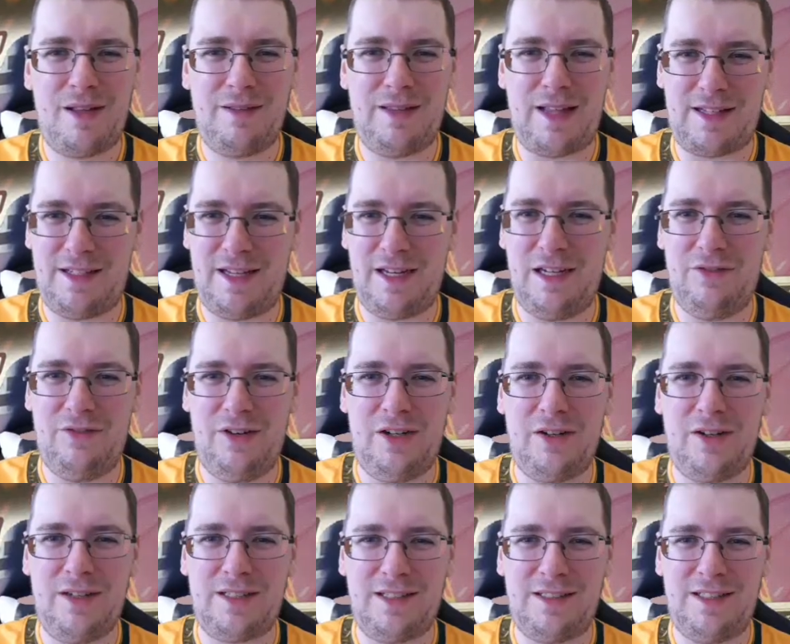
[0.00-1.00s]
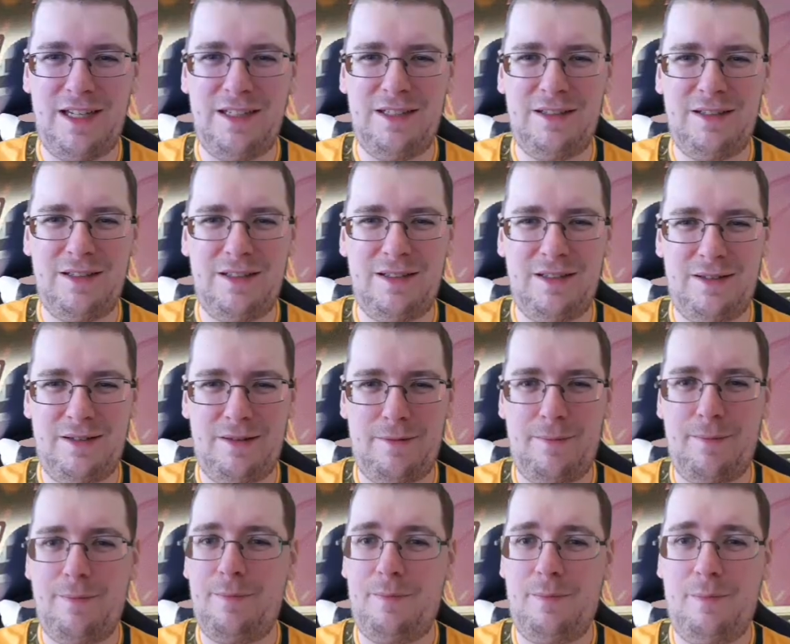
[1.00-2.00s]
That's the end of the video, as I said.
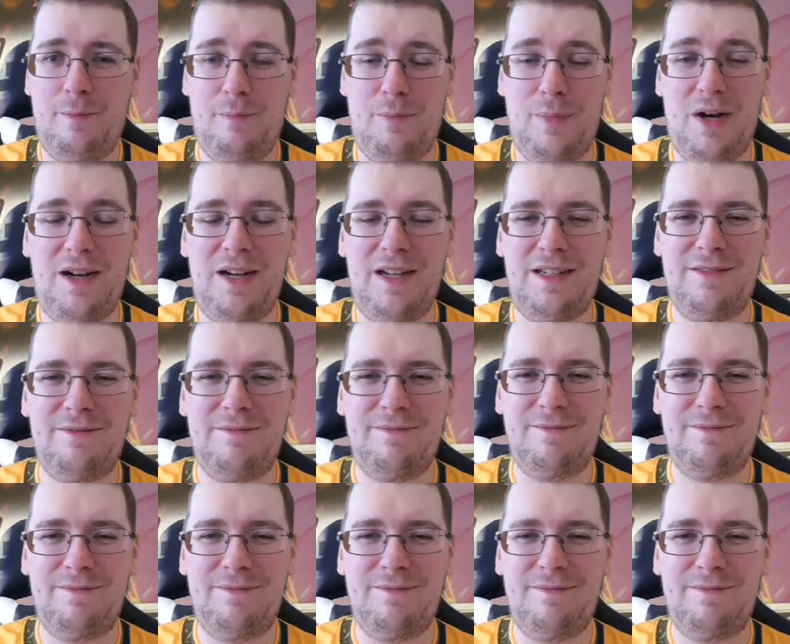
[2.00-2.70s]
Bye.